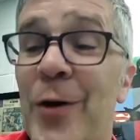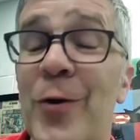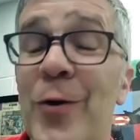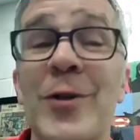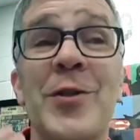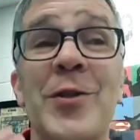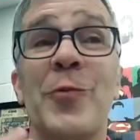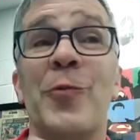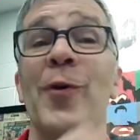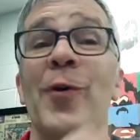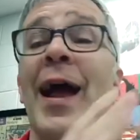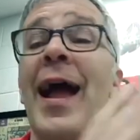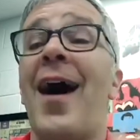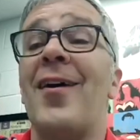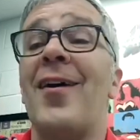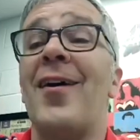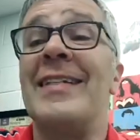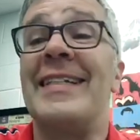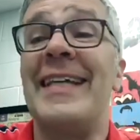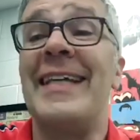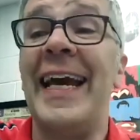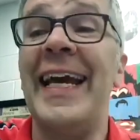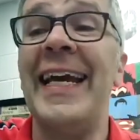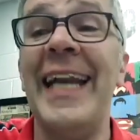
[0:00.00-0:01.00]
who is
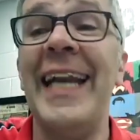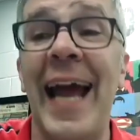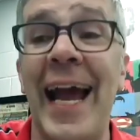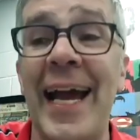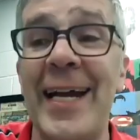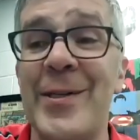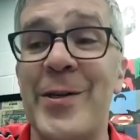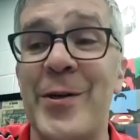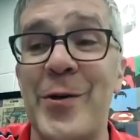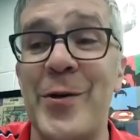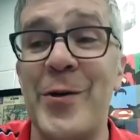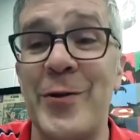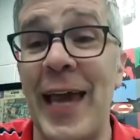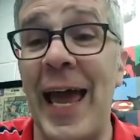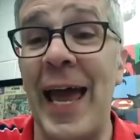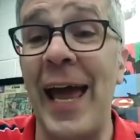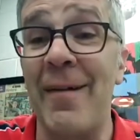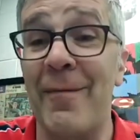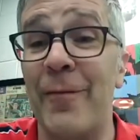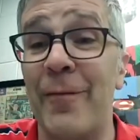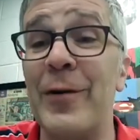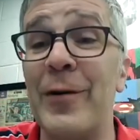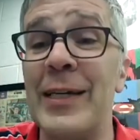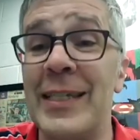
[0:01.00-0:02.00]
around teenagers
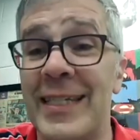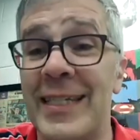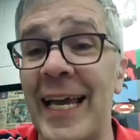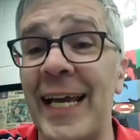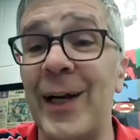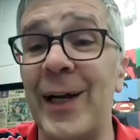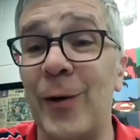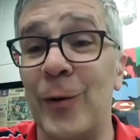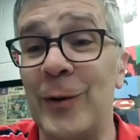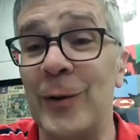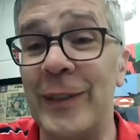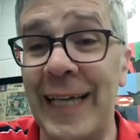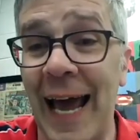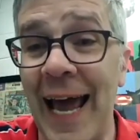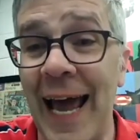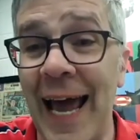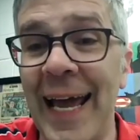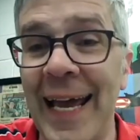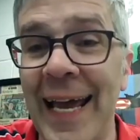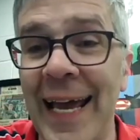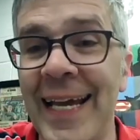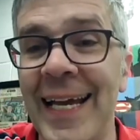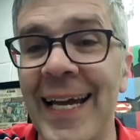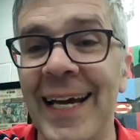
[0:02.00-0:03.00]
every single
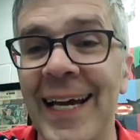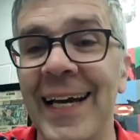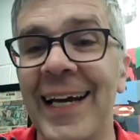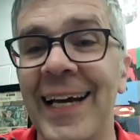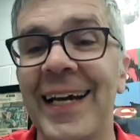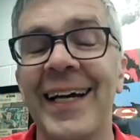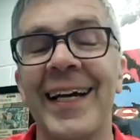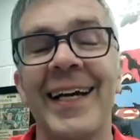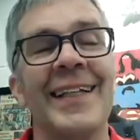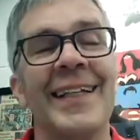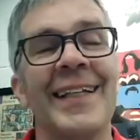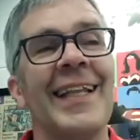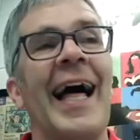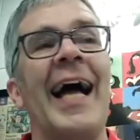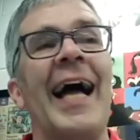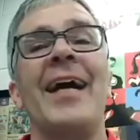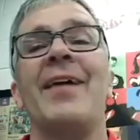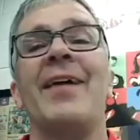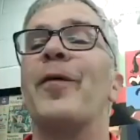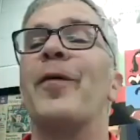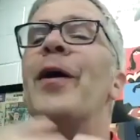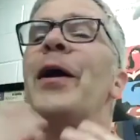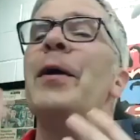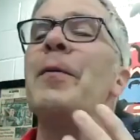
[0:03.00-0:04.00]
day.
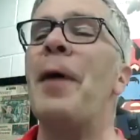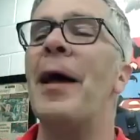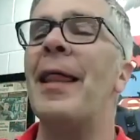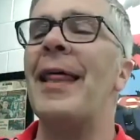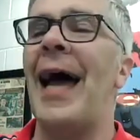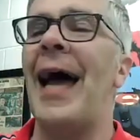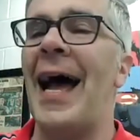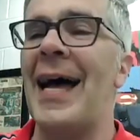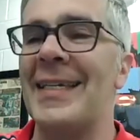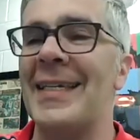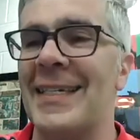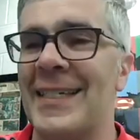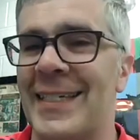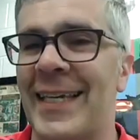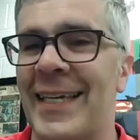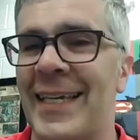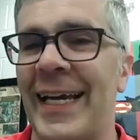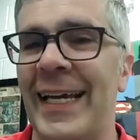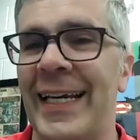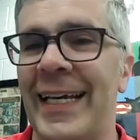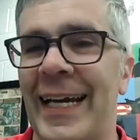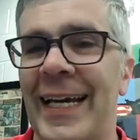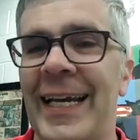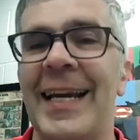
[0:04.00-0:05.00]
Like for anybody that hasn't
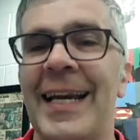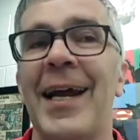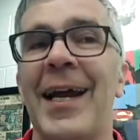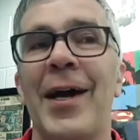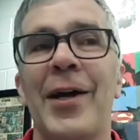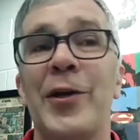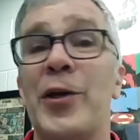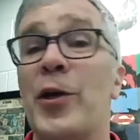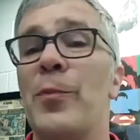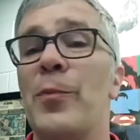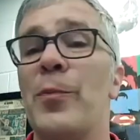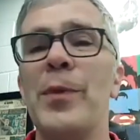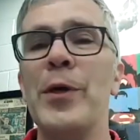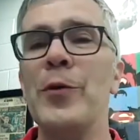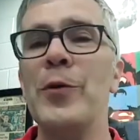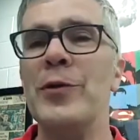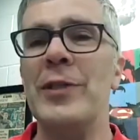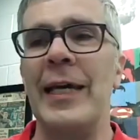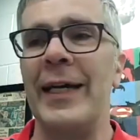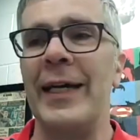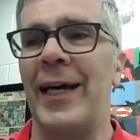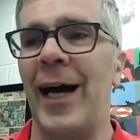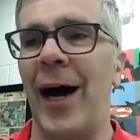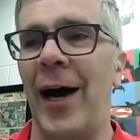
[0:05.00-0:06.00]
seen it, your
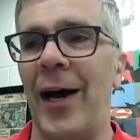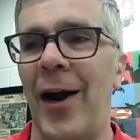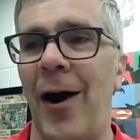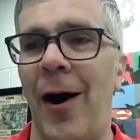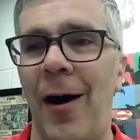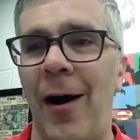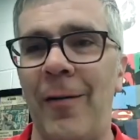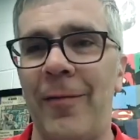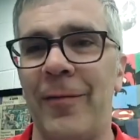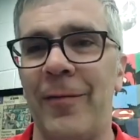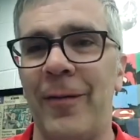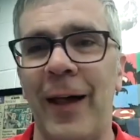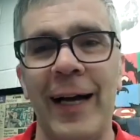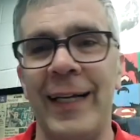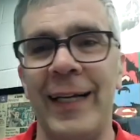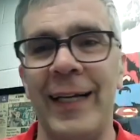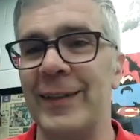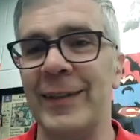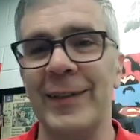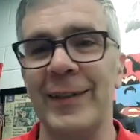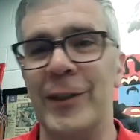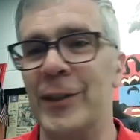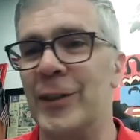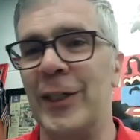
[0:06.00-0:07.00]
music cut off. Like
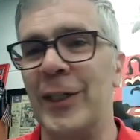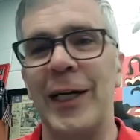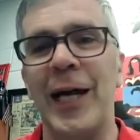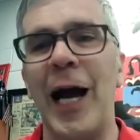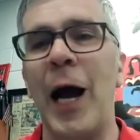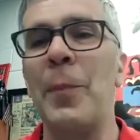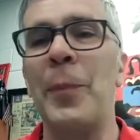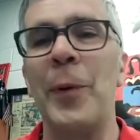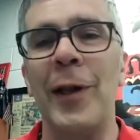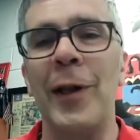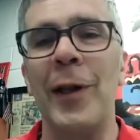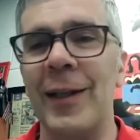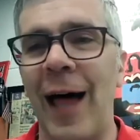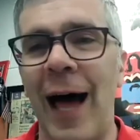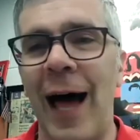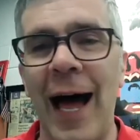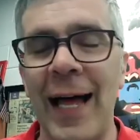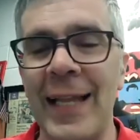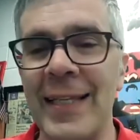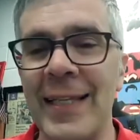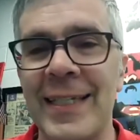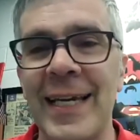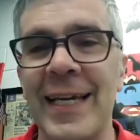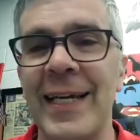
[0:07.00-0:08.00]
just a couple of
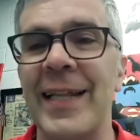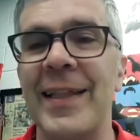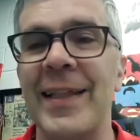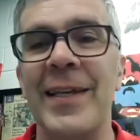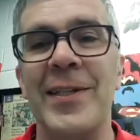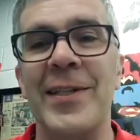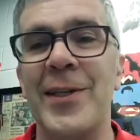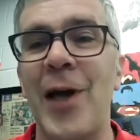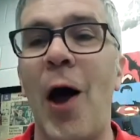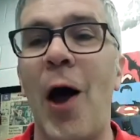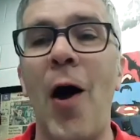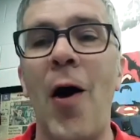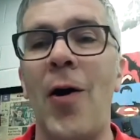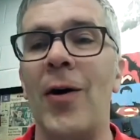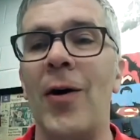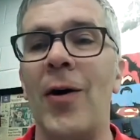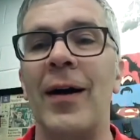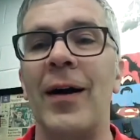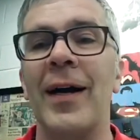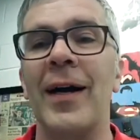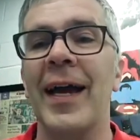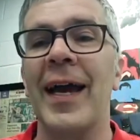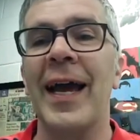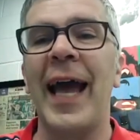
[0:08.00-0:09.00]
lines into the
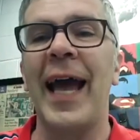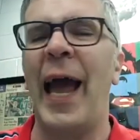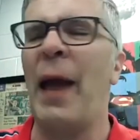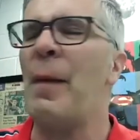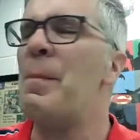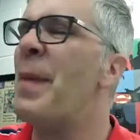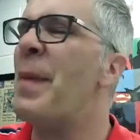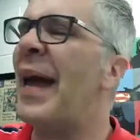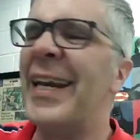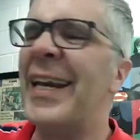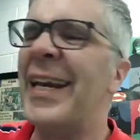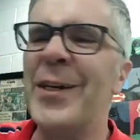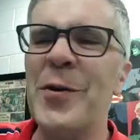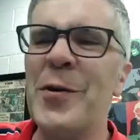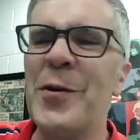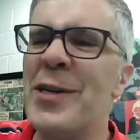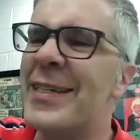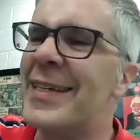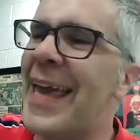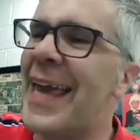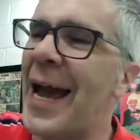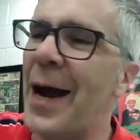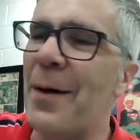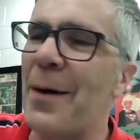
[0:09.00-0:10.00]
song, and man, you
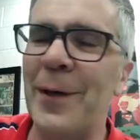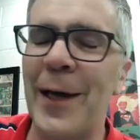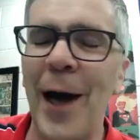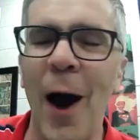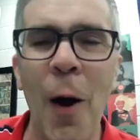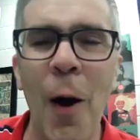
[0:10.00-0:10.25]
just kept